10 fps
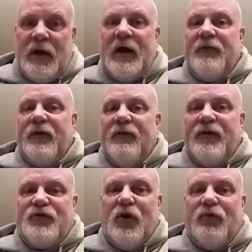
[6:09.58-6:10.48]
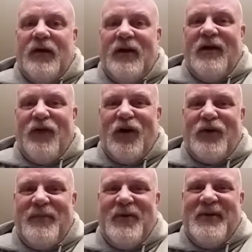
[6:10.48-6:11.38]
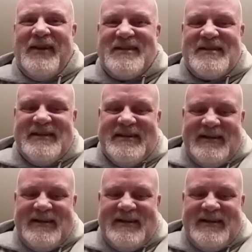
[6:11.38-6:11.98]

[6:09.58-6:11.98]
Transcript: off of the children of our communities.